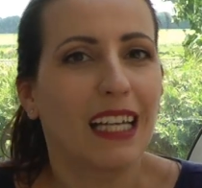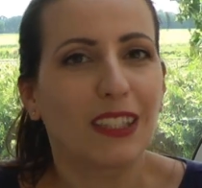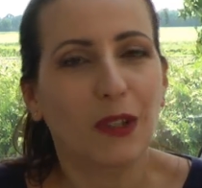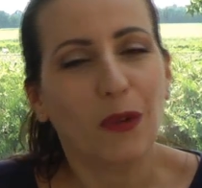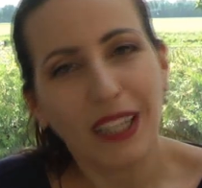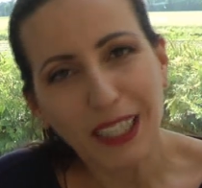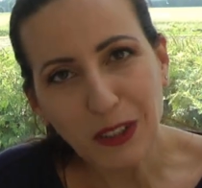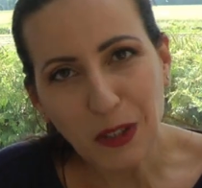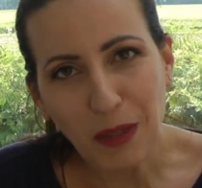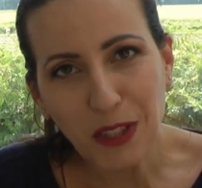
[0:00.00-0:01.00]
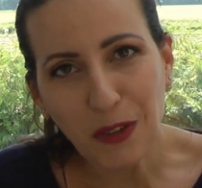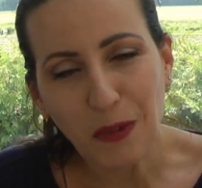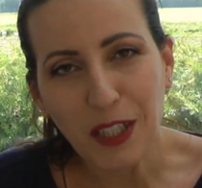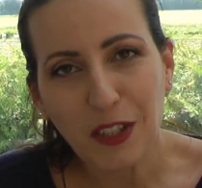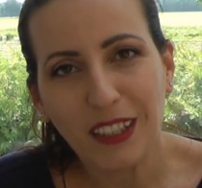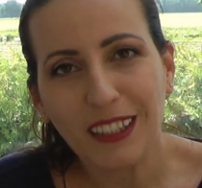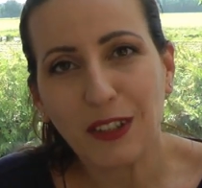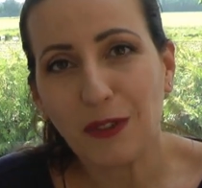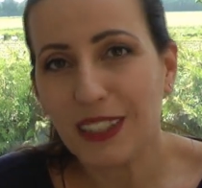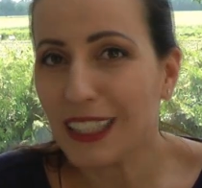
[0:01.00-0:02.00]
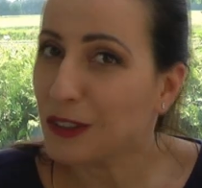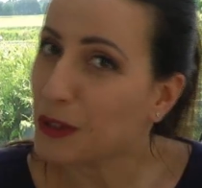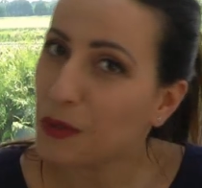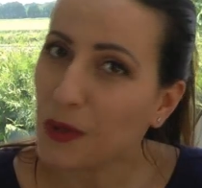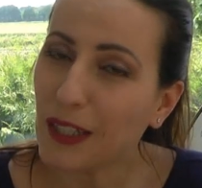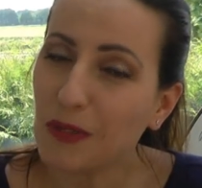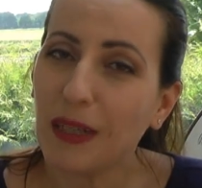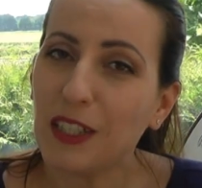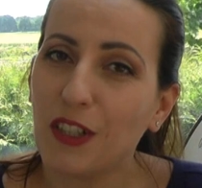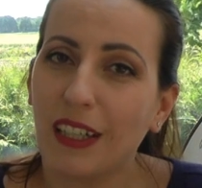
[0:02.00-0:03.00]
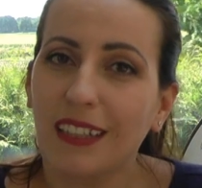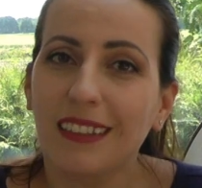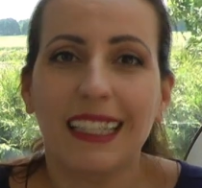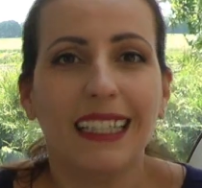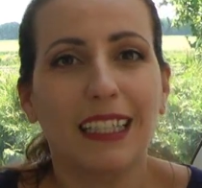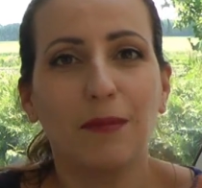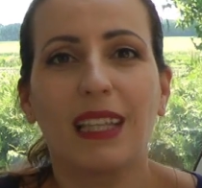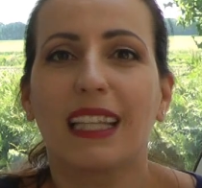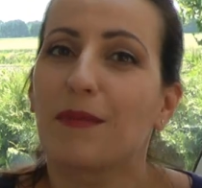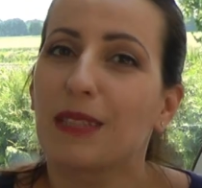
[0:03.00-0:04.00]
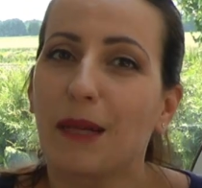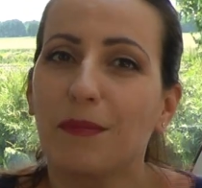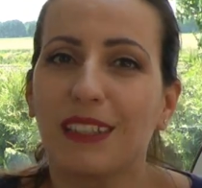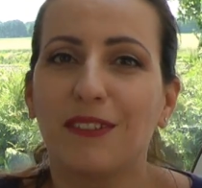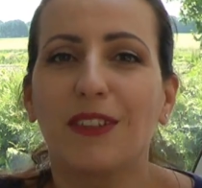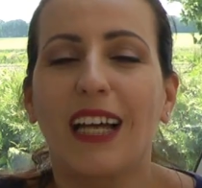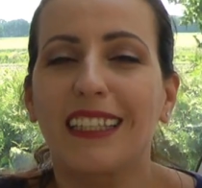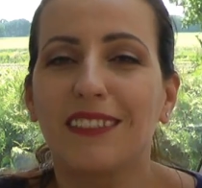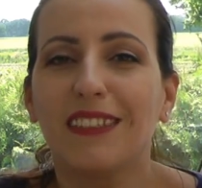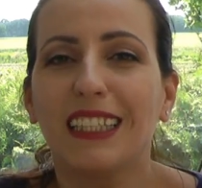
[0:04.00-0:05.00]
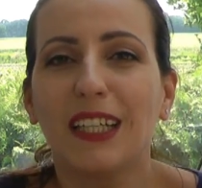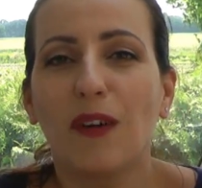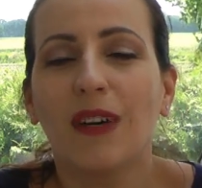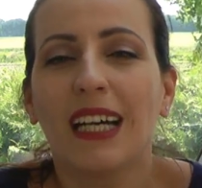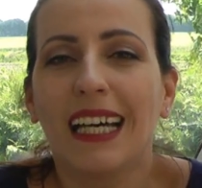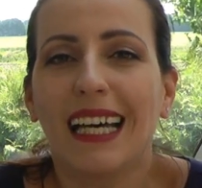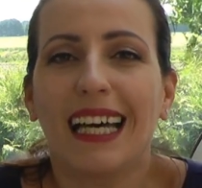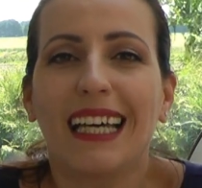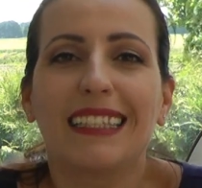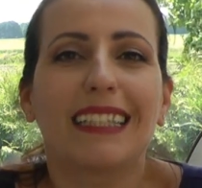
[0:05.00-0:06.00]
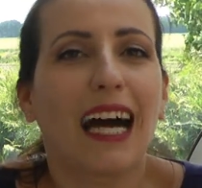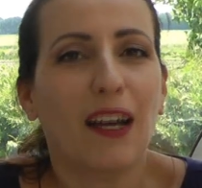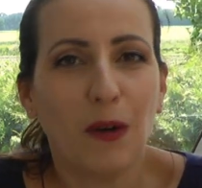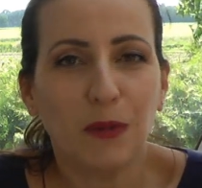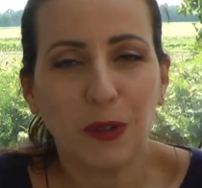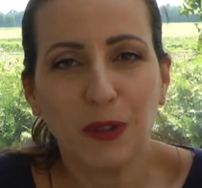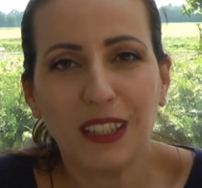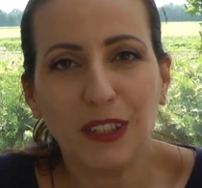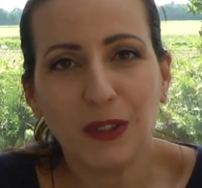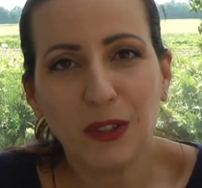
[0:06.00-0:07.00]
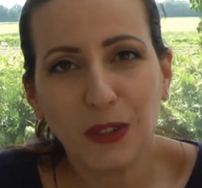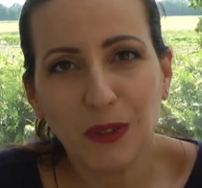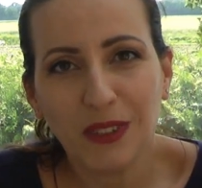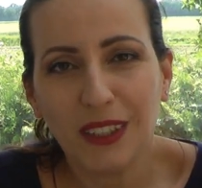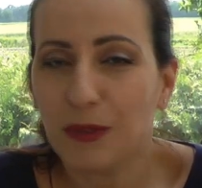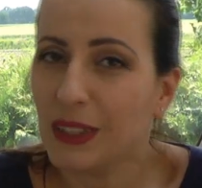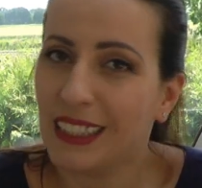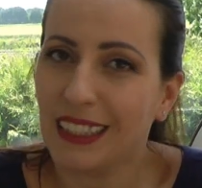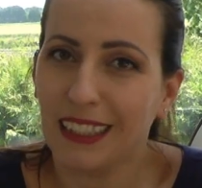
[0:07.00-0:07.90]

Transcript: So thank you so much for watching. Don't forget to subscribe to my channel and give me thumbs up if you like the video, and I hope to see you soon with